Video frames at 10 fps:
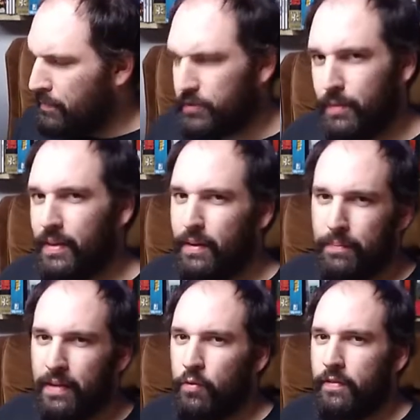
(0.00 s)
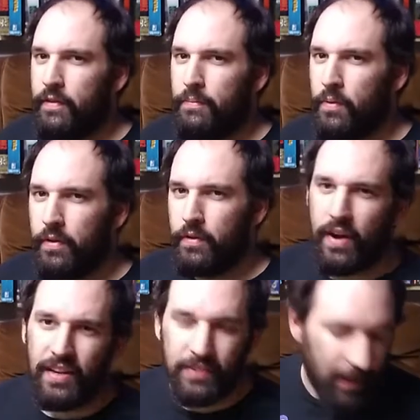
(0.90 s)
it's going to be like a B450 board, a
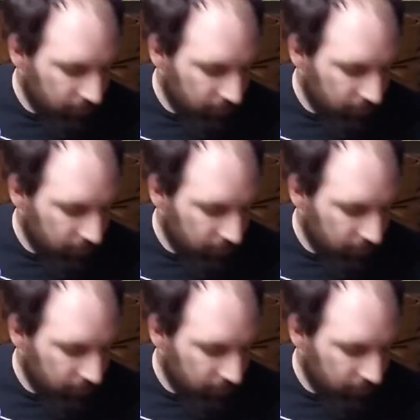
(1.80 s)
Ryzen.